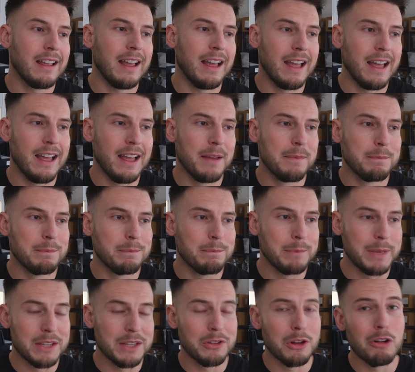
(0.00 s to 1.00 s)
Um,
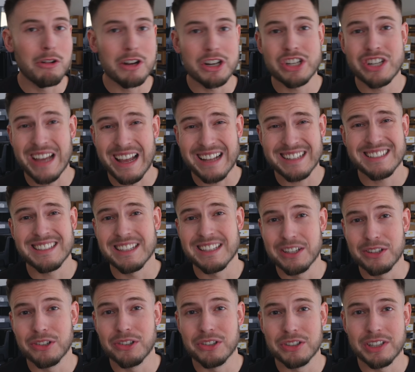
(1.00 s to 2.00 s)
me and Laura checked the
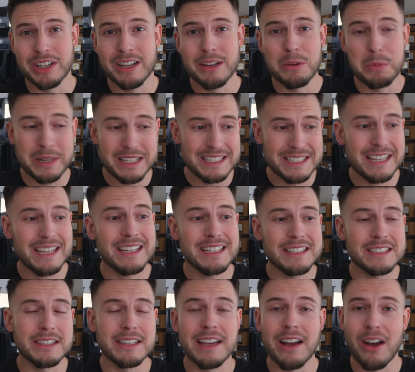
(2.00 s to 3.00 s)
order. We
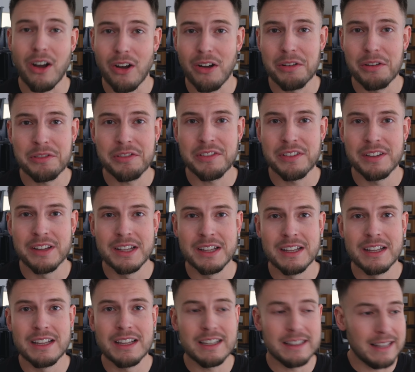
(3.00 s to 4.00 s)
ticked it off,
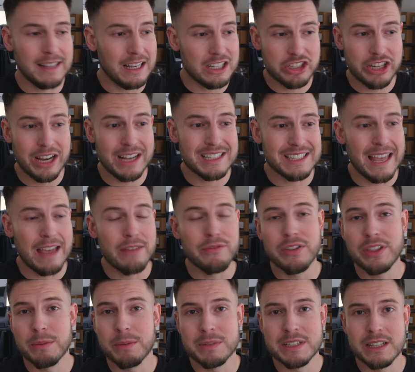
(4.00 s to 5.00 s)
like checked
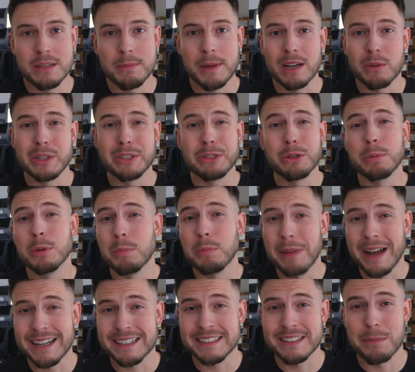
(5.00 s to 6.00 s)
everything was in the bag. We double
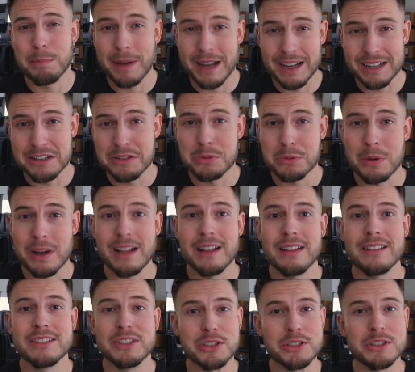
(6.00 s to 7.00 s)
bagged the bag as
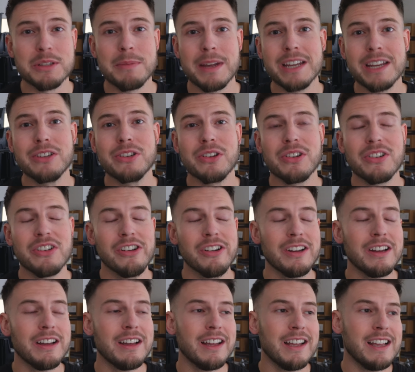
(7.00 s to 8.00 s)
well, just to make sure.
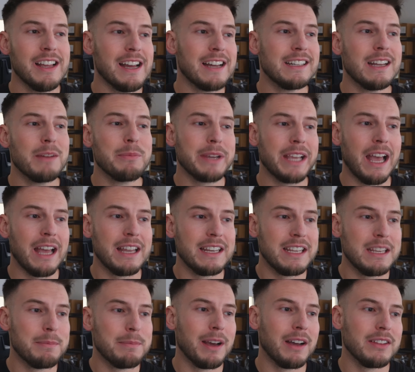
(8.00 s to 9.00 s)
And then we get an
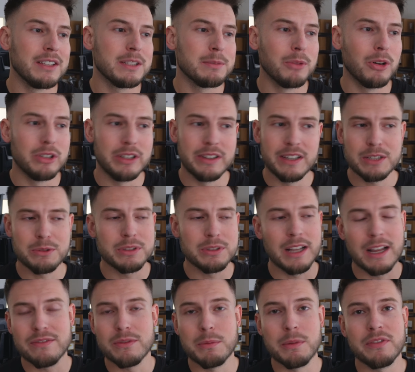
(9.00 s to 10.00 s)
email this morning. This was
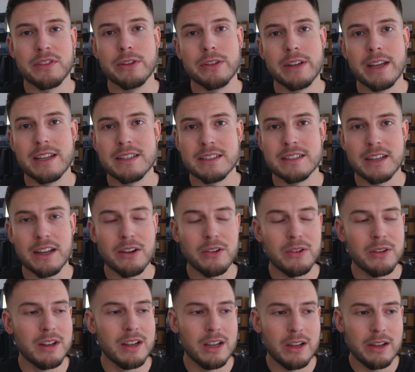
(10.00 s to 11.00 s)
like from a few days ago.
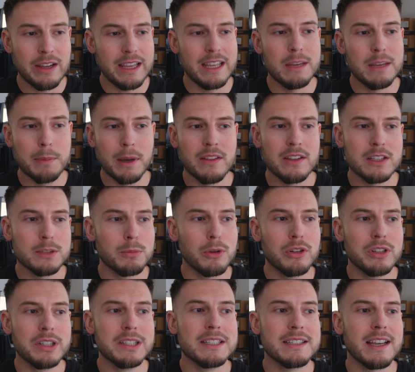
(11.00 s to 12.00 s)
Email this
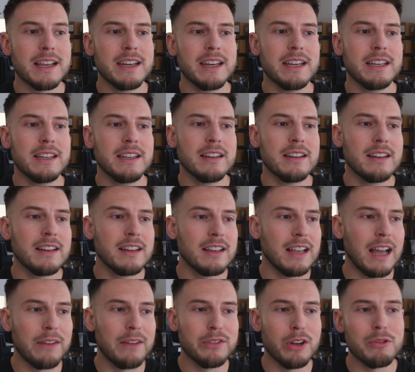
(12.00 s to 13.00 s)
morning saying,
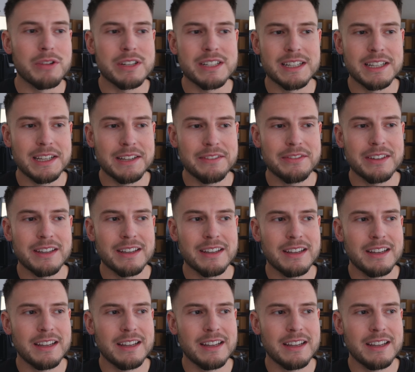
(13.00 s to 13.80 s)
I've not received